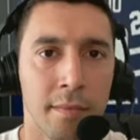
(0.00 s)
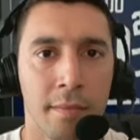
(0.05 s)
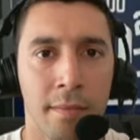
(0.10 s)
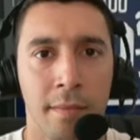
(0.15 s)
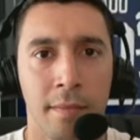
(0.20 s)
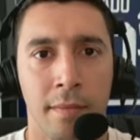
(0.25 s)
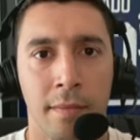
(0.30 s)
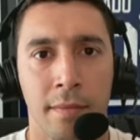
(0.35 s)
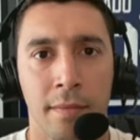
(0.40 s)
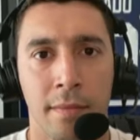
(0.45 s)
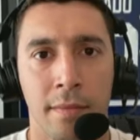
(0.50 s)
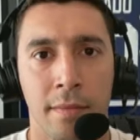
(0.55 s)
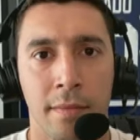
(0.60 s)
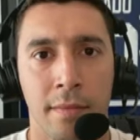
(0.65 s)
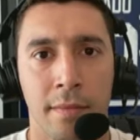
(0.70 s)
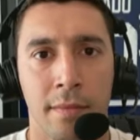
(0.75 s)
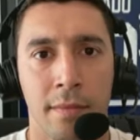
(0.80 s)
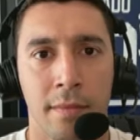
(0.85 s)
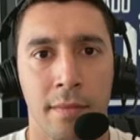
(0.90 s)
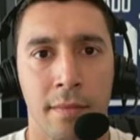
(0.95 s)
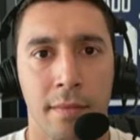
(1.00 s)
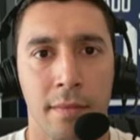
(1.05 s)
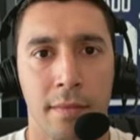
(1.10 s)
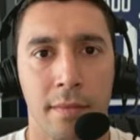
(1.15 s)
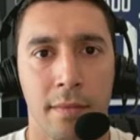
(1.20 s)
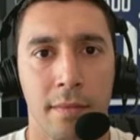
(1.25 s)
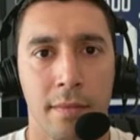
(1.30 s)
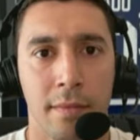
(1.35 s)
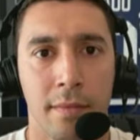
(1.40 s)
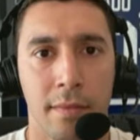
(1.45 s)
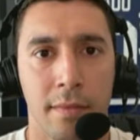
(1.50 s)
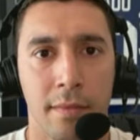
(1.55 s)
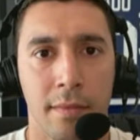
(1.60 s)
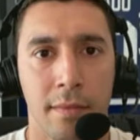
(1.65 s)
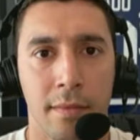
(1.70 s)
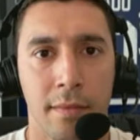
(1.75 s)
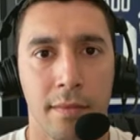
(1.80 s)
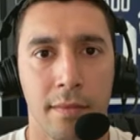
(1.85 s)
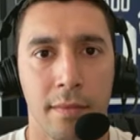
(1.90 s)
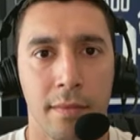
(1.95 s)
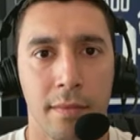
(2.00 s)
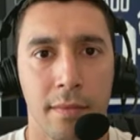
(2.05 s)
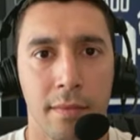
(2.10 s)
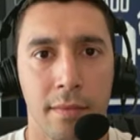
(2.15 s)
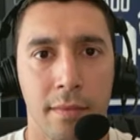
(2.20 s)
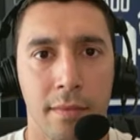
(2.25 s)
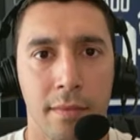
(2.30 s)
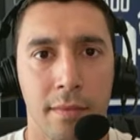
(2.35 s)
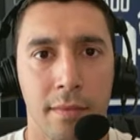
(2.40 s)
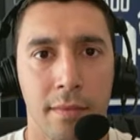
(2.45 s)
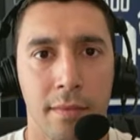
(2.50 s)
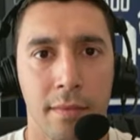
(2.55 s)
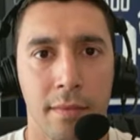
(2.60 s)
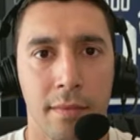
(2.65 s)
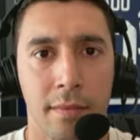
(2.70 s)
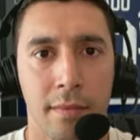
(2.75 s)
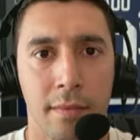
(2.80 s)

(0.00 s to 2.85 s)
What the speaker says: (not speaking)